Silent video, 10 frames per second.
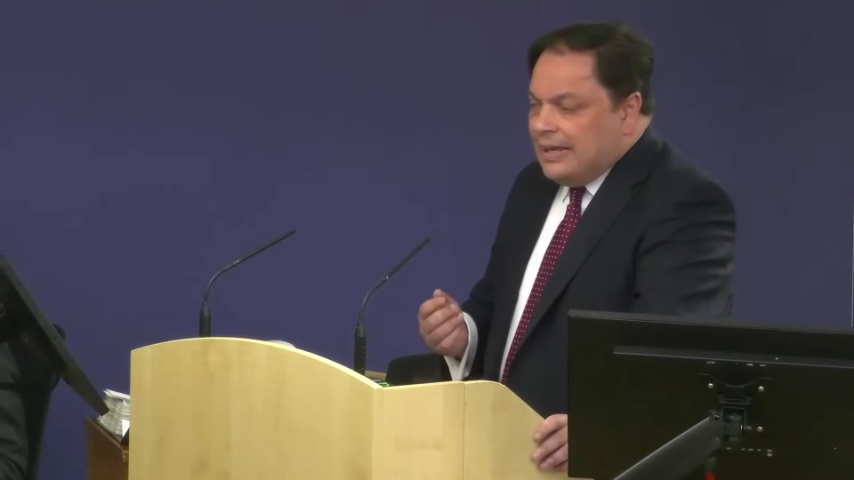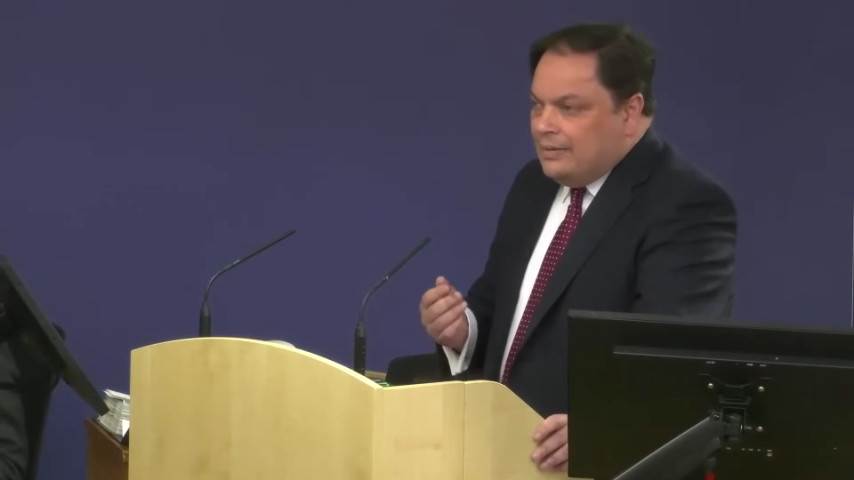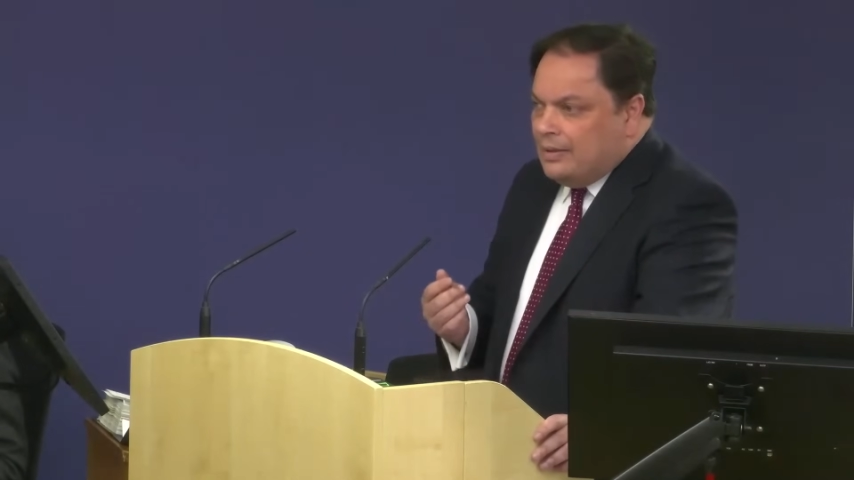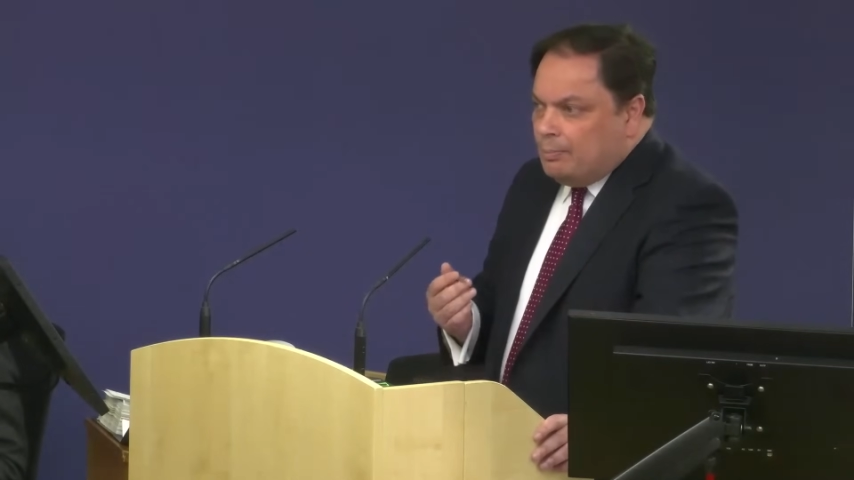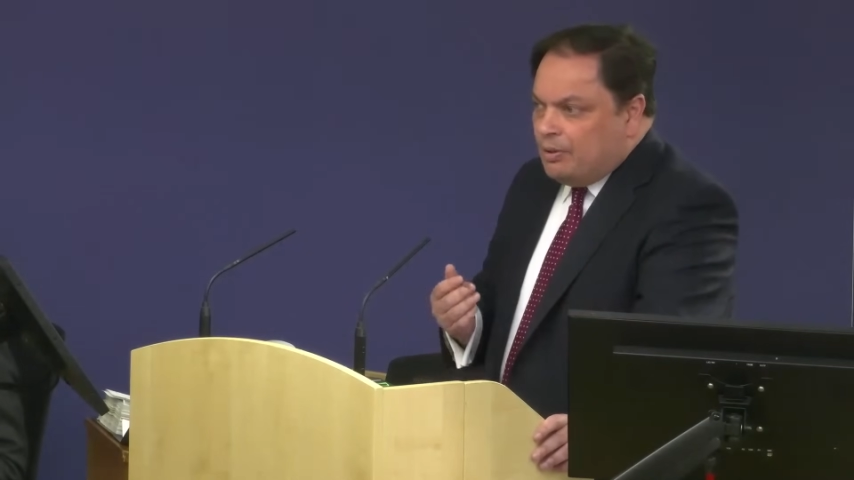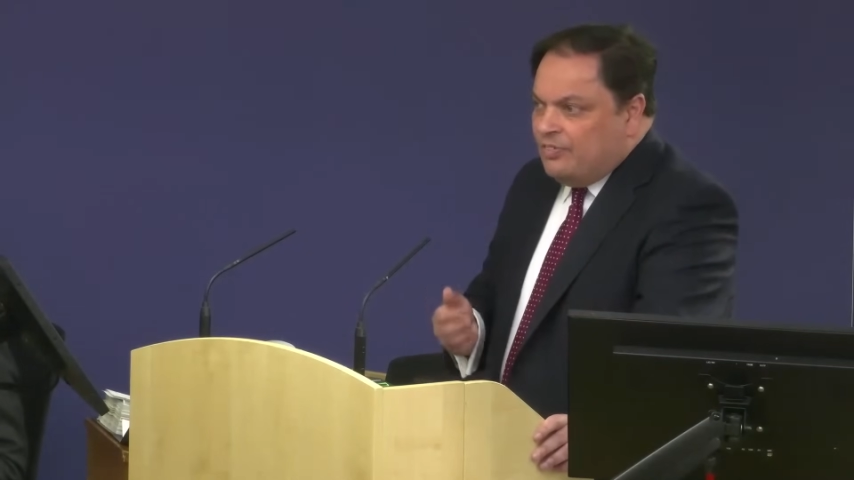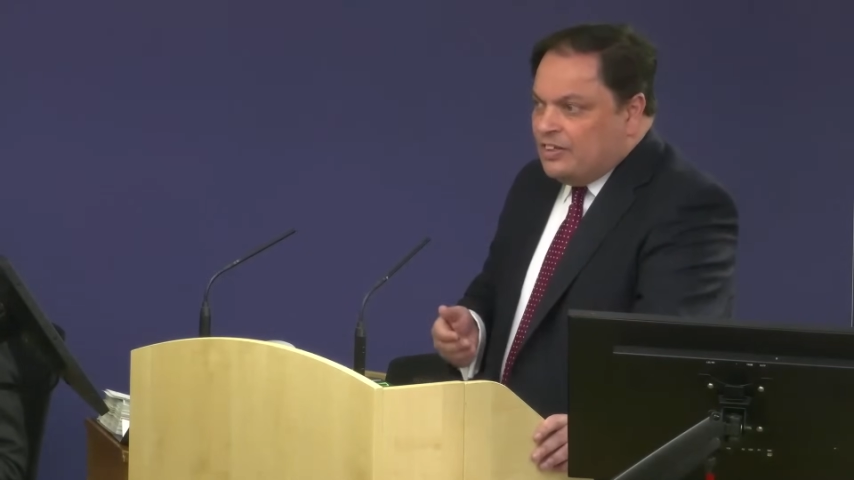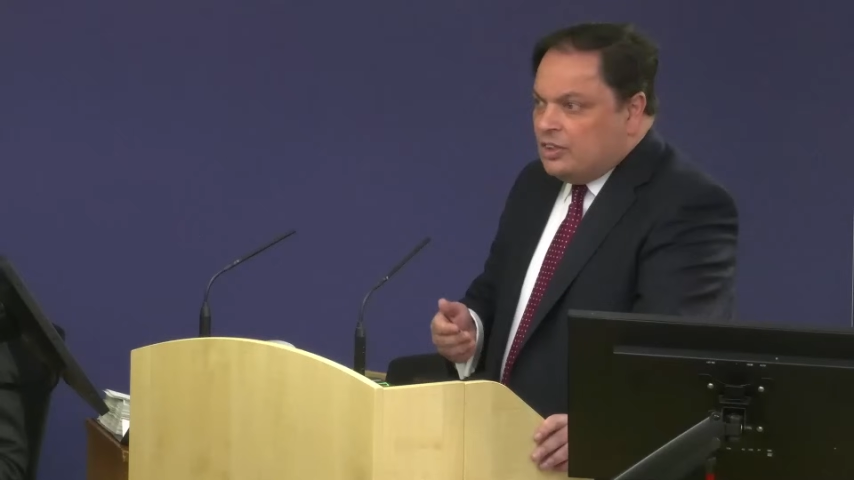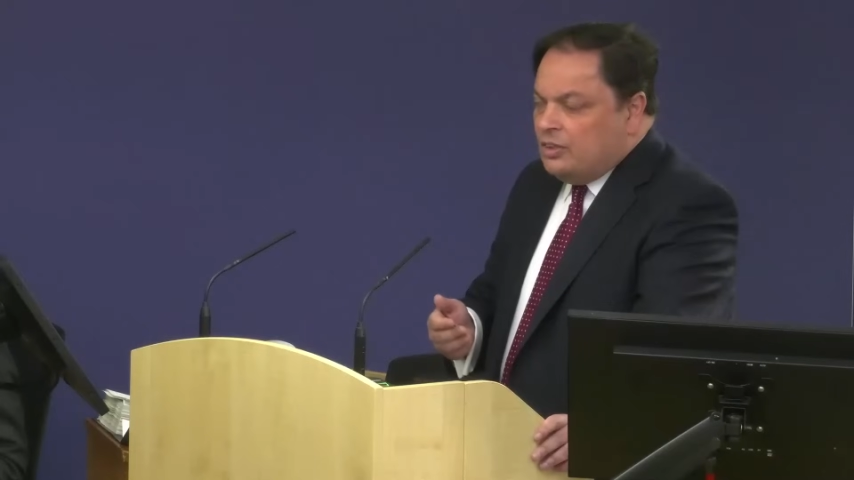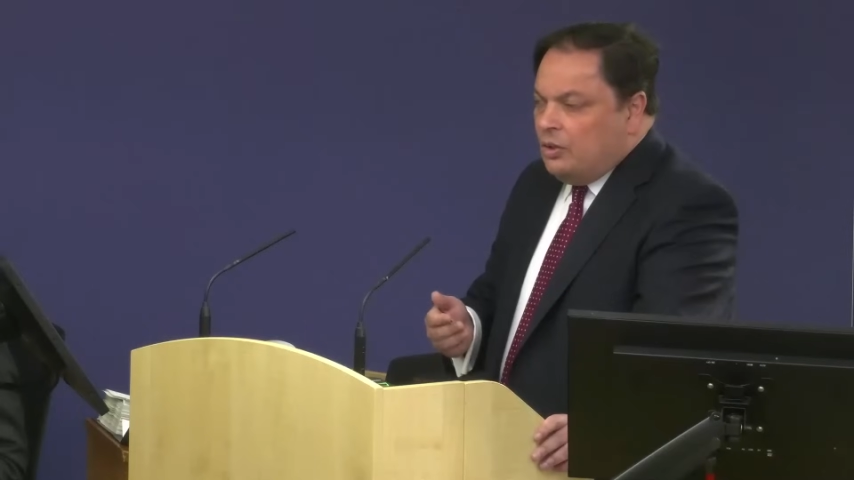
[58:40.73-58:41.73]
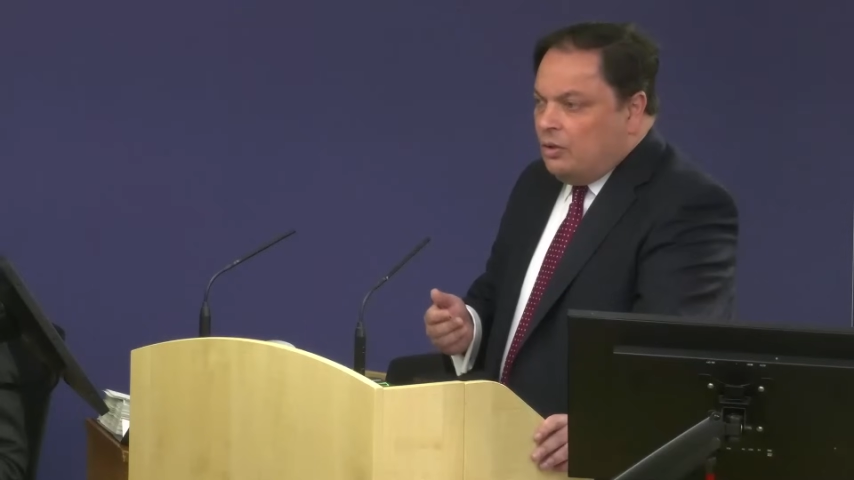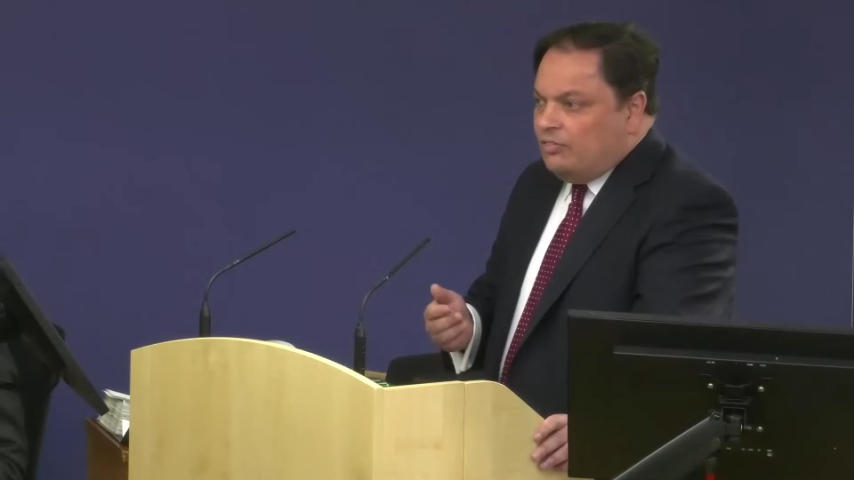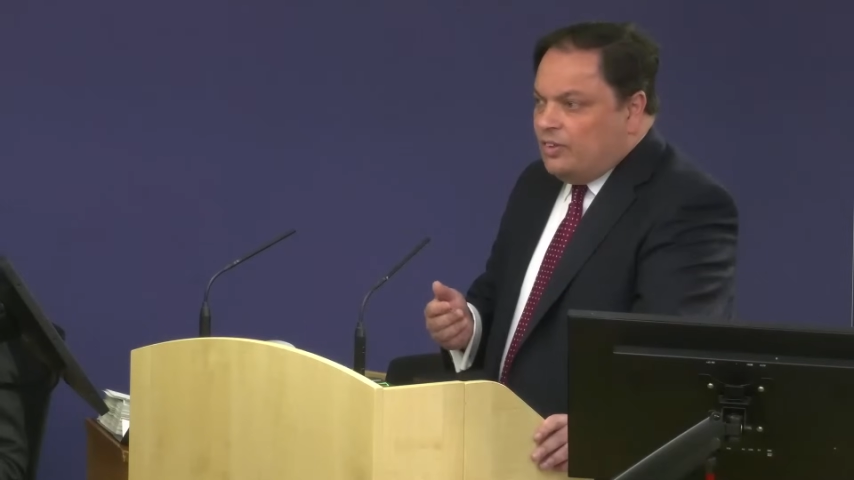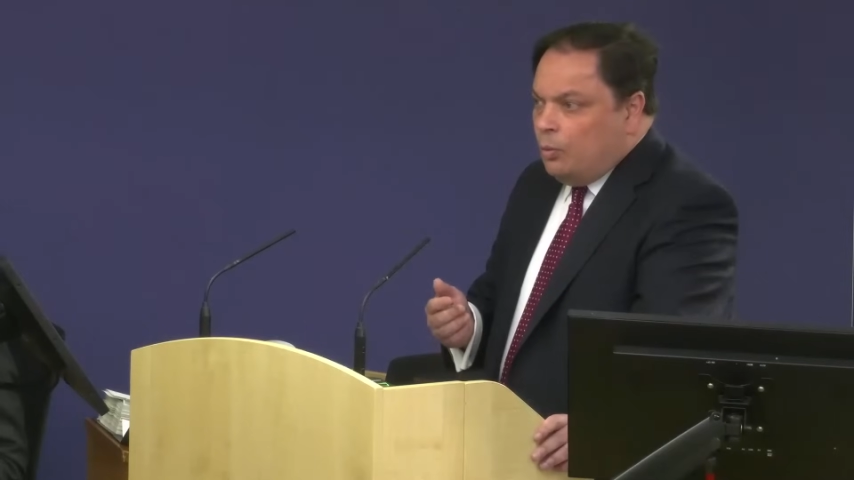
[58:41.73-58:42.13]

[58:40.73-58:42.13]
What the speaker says: in the provision of